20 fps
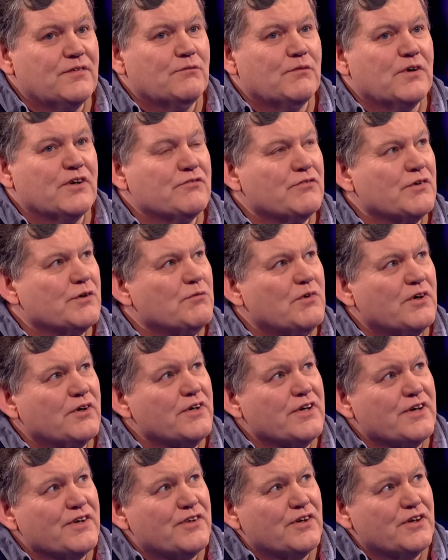wondering what on
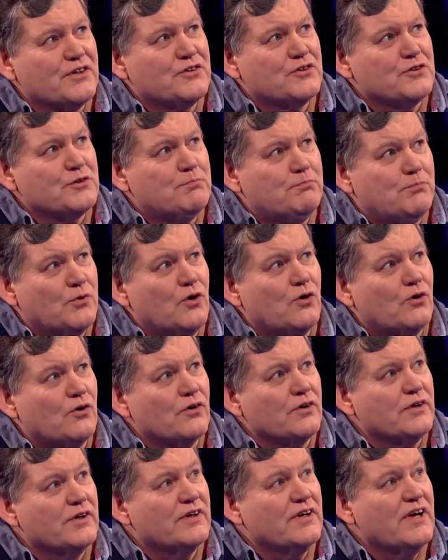earth I'd just bought. And